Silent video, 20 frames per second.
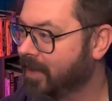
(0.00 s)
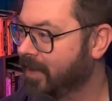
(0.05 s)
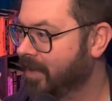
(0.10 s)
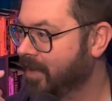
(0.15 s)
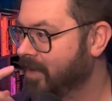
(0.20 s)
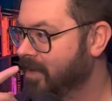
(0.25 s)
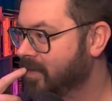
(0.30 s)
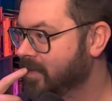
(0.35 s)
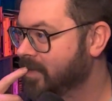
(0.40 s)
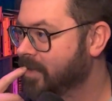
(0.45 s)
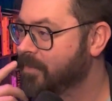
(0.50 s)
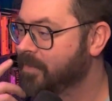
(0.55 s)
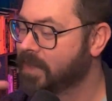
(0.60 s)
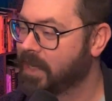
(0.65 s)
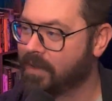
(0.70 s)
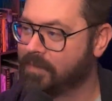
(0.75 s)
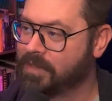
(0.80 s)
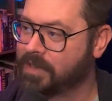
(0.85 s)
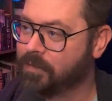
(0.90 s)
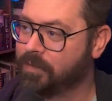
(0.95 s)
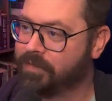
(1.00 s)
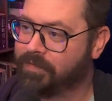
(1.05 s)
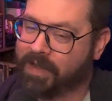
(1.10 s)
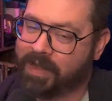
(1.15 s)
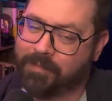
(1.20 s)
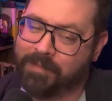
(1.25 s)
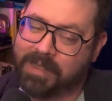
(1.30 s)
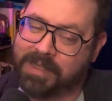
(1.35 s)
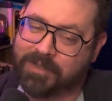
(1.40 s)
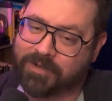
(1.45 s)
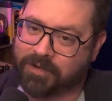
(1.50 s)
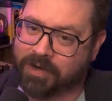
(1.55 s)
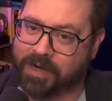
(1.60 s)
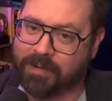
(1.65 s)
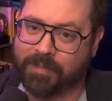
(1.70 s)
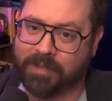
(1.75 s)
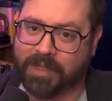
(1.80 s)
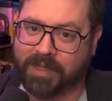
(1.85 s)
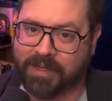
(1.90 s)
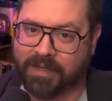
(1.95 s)
Sometimes it would find me
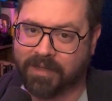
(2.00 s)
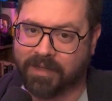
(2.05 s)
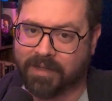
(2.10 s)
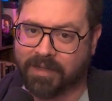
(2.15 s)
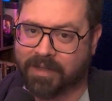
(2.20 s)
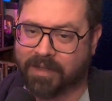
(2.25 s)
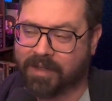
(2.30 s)
scrambling